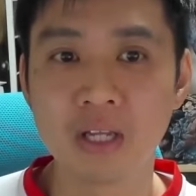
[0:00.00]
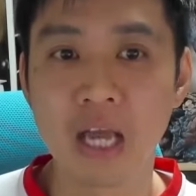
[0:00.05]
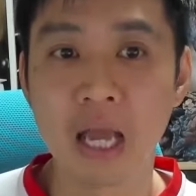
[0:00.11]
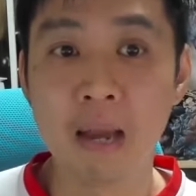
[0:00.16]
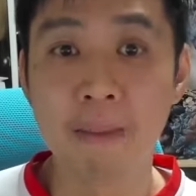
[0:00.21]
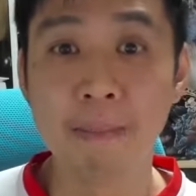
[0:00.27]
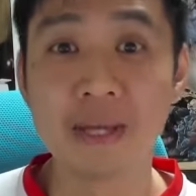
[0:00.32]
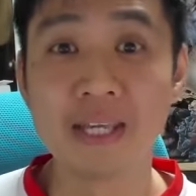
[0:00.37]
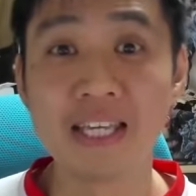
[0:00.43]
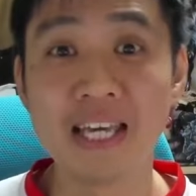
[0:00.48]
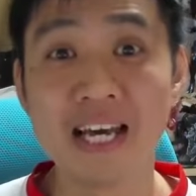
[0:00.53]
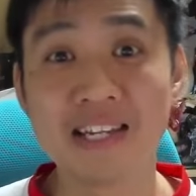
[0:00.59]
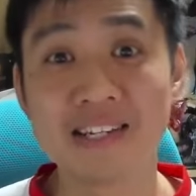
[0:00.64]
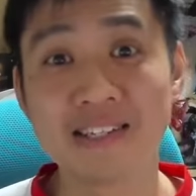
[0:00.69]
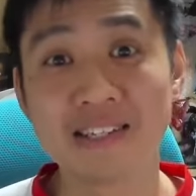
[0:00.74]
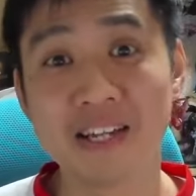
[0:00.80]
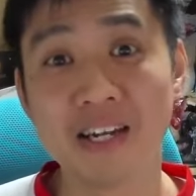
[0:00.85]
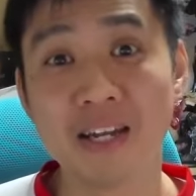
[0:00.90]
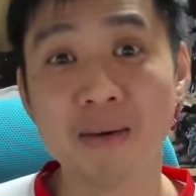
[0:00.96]
But yes,
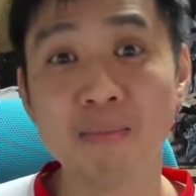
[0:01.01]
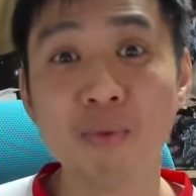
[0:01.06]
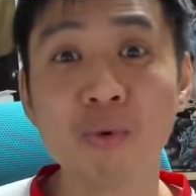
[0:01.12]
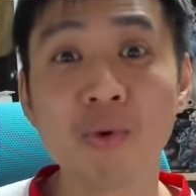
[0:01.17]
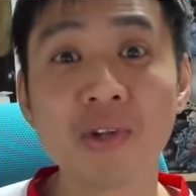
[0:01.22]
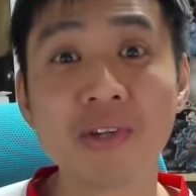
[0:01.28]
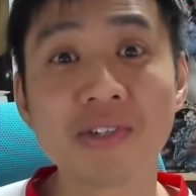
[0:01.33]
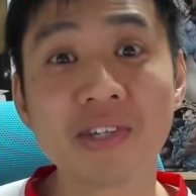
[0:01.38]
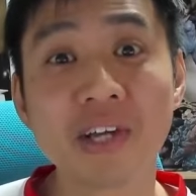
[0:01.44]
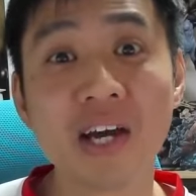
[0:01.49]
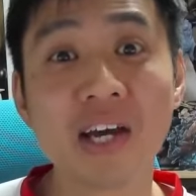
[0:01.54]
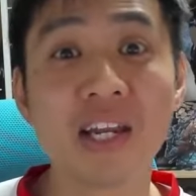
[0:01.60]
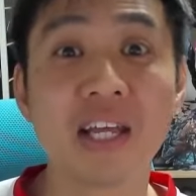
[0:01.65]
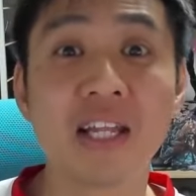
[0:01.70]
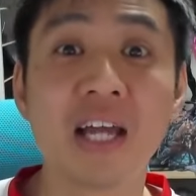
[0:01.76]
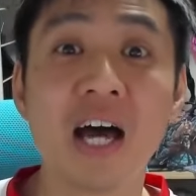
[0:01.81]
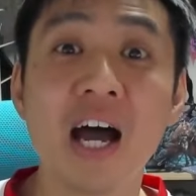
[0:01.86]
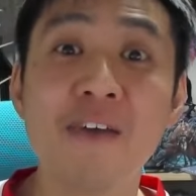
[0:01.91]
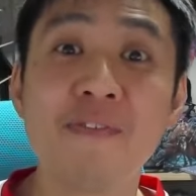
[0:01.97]
the number one
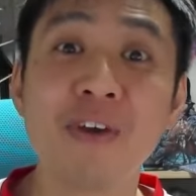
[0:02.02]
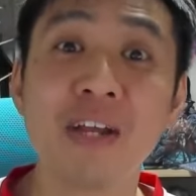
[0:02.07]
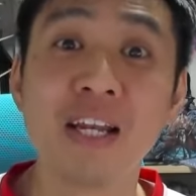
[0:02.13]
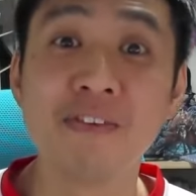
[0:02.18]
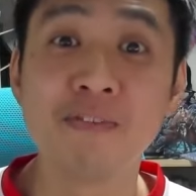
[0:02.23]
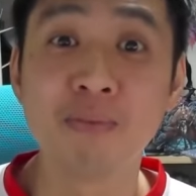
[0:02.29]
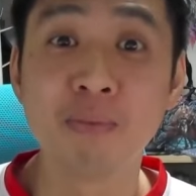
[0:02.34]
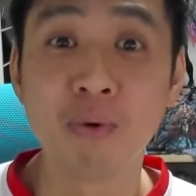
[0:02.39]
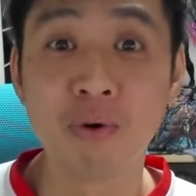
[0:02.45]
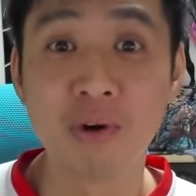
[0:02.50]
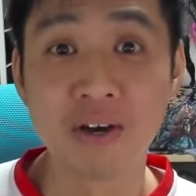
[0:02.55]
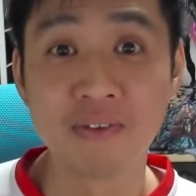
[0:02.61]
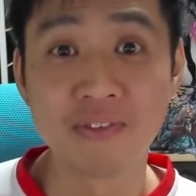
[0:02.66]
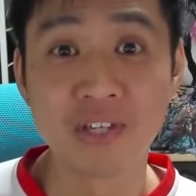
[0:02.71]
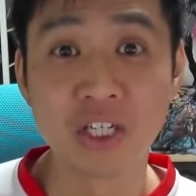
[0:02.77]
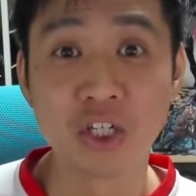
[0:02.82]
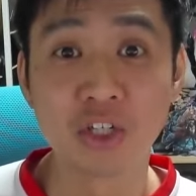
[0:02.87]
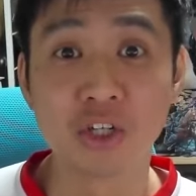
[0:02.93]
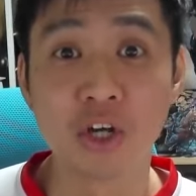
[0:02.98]
signing that I think Liverpool
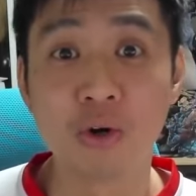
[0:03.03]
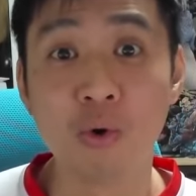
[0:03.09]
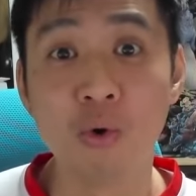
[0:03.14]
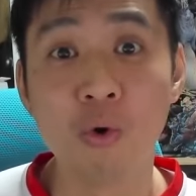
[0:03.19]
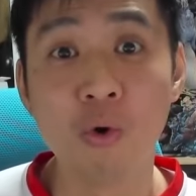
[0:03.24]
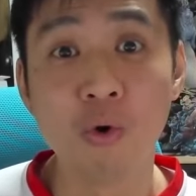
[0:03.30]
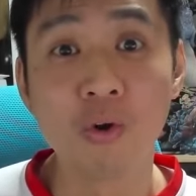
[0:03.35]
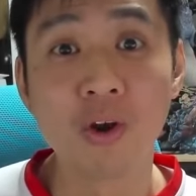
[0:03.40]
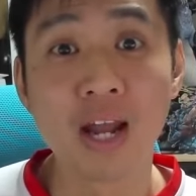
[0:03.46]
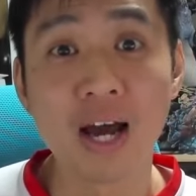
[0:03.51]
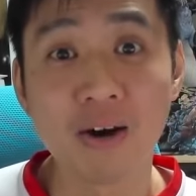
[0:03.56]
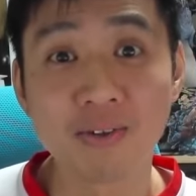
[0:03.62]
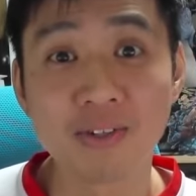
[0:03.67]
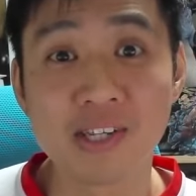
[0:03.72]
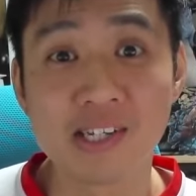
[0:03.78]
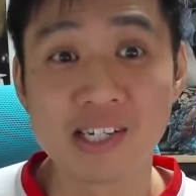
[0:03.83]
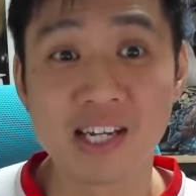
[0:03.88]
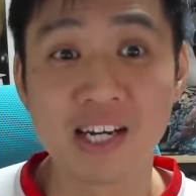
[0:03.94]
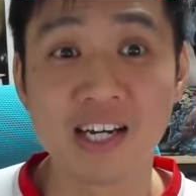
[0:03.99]
FC should go all out
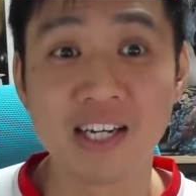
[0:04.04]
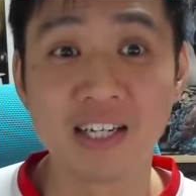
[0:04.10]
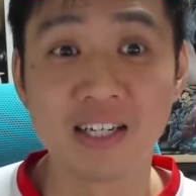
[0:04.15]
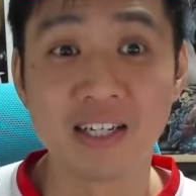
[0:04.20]
to sign.